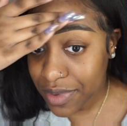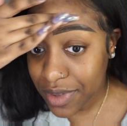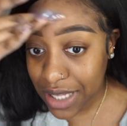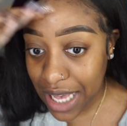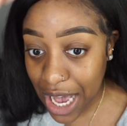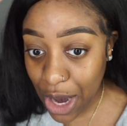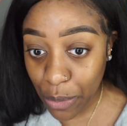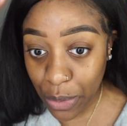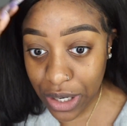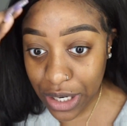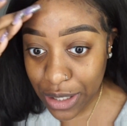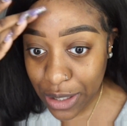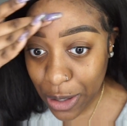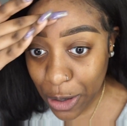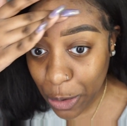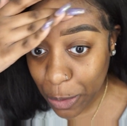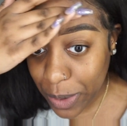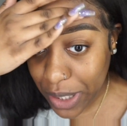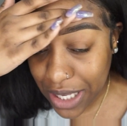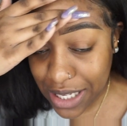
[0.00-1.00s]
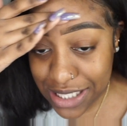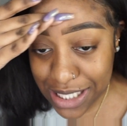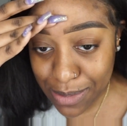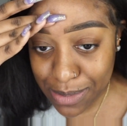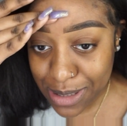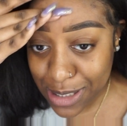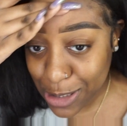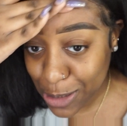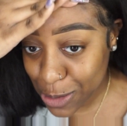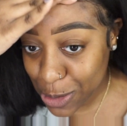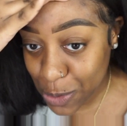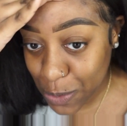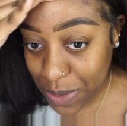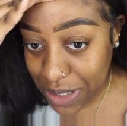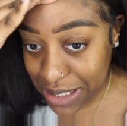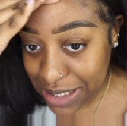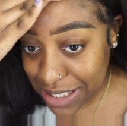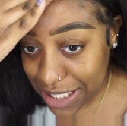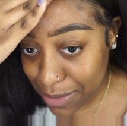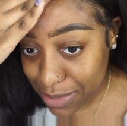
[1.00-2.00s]
I wouldn't know, because I'm still doing
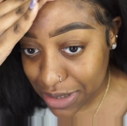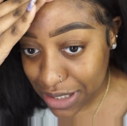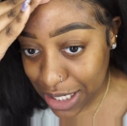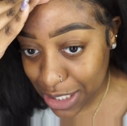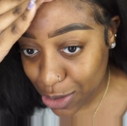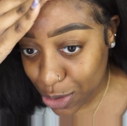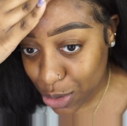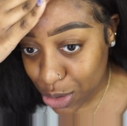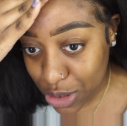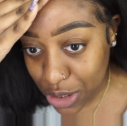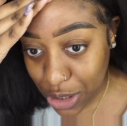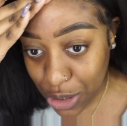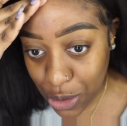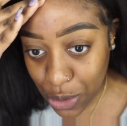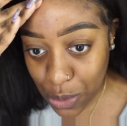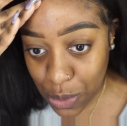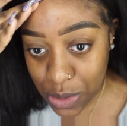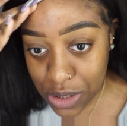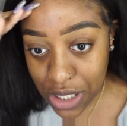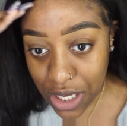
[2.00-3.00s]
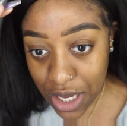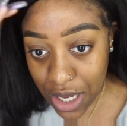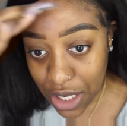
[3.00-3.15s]
the steps that I usually use